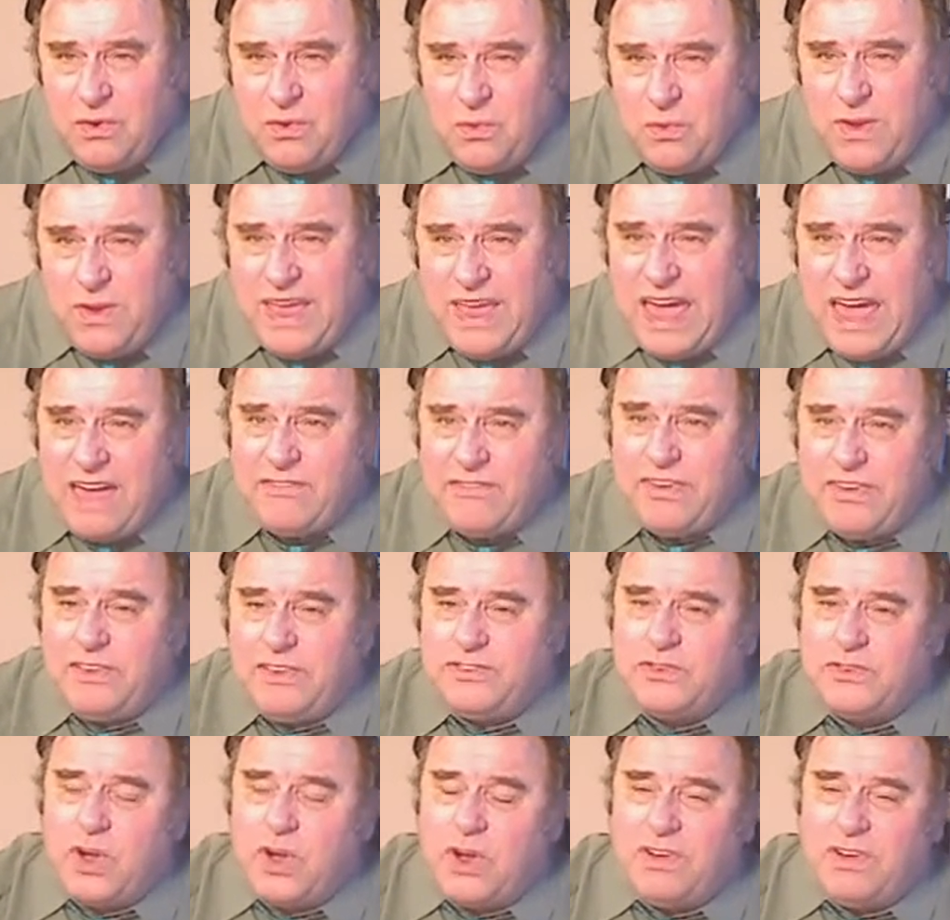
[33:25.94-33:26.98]
We have a
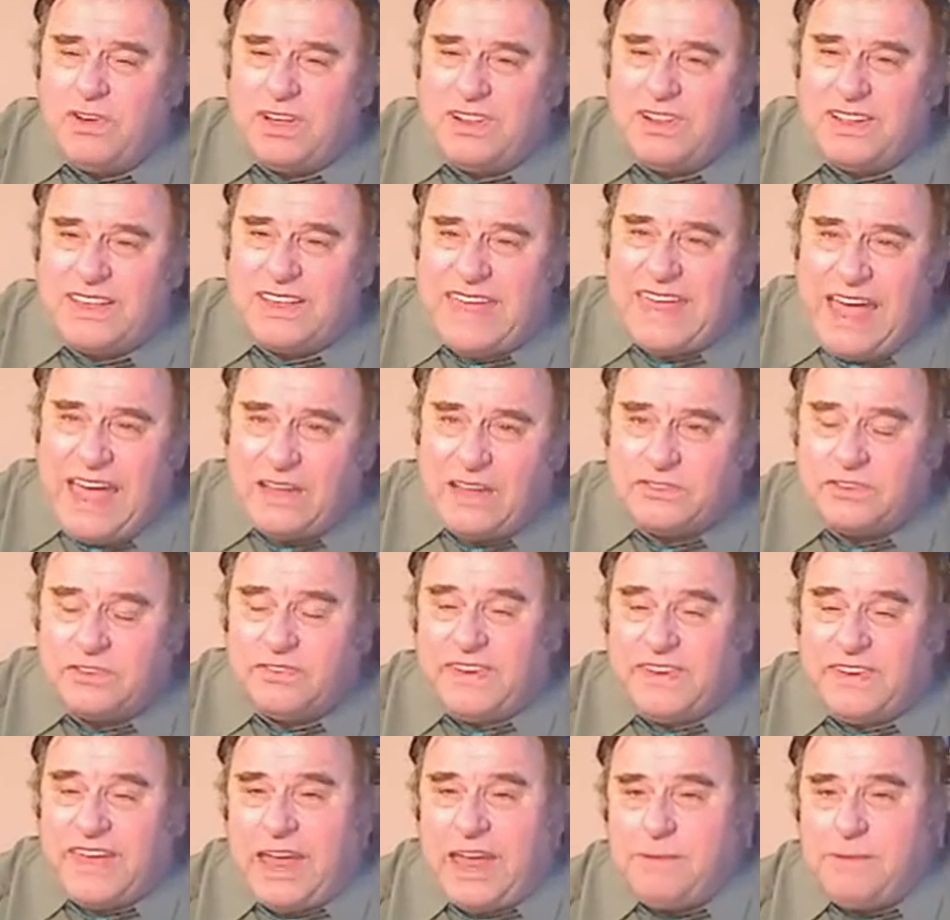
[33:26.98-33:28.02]
historical account
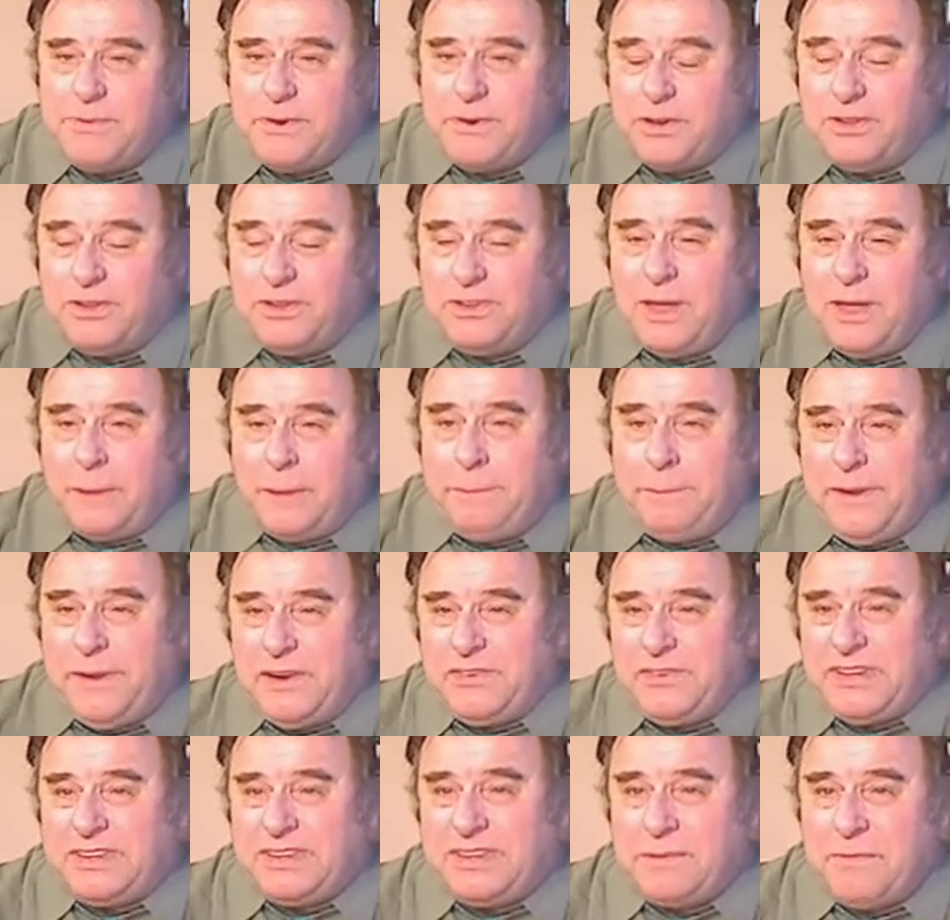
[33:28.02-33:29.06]
of Gabriel
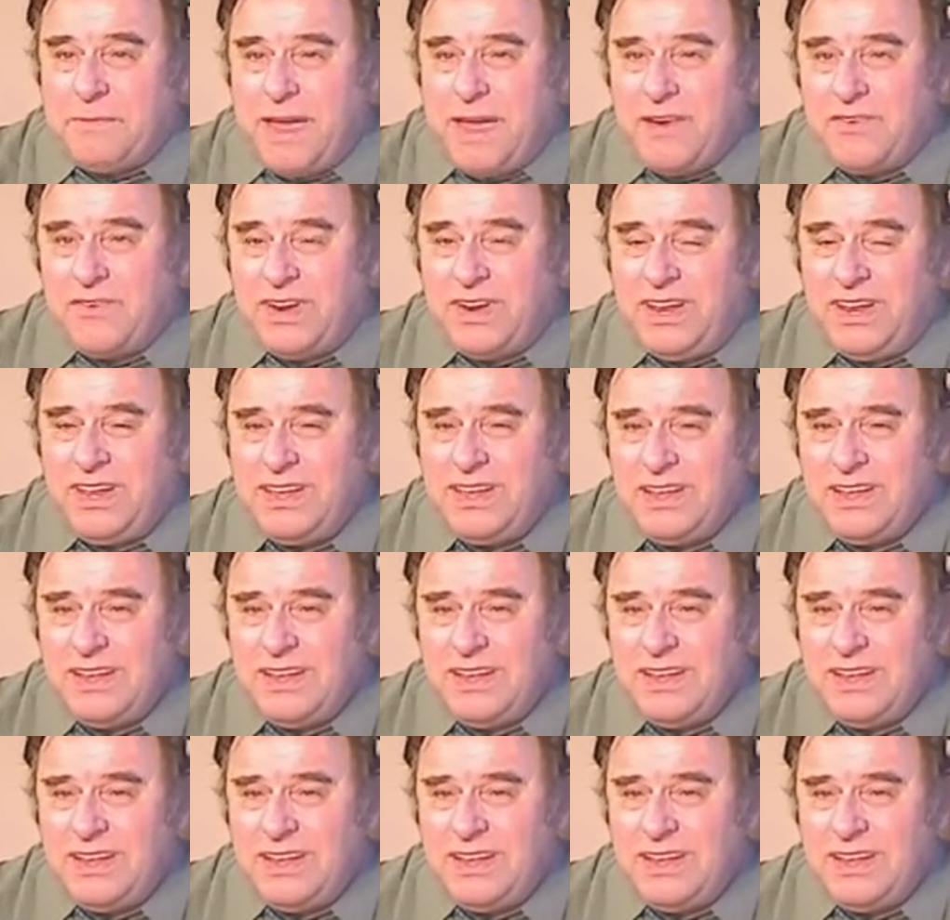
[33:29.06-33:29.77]
appearing to Mary,